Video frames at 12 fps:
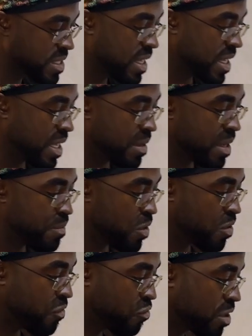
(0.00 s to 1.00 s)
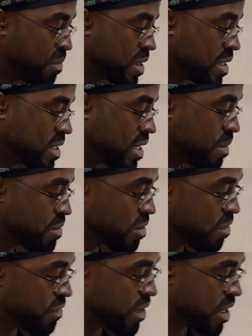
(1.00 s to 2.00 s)
just like a mode of treatment in terms
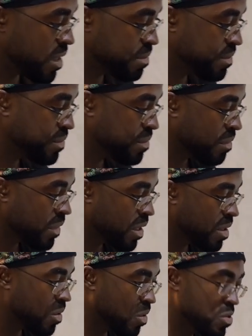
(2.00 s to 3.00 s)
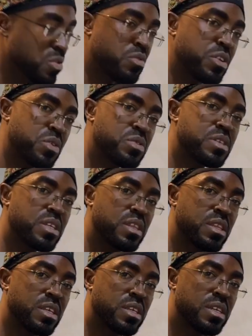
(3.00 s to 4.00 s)
of also
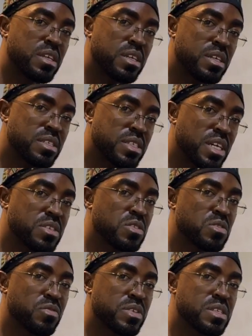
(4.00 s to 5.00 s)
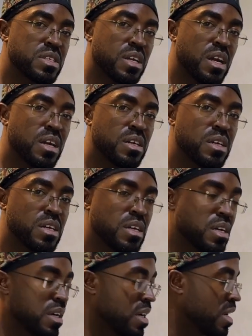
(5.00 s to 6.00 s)
reducing the chances of this scar
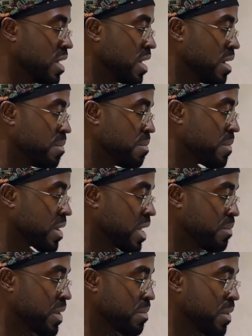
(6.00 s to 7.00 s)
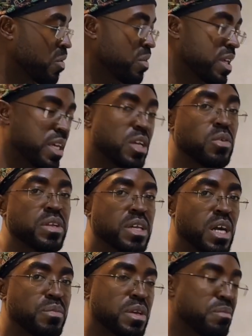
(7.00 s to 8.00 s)
coming back, or the keloid
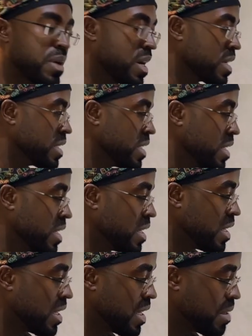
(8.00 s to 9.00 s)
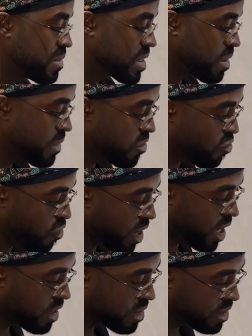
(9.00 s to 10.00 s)
coming back. It's a bit
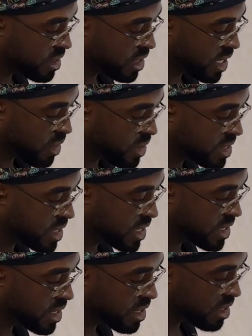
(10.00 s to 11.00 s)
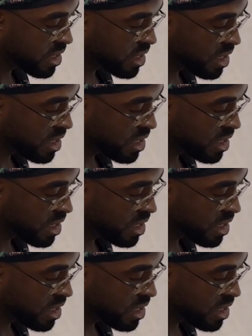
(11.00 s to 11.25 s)
rare in our setting,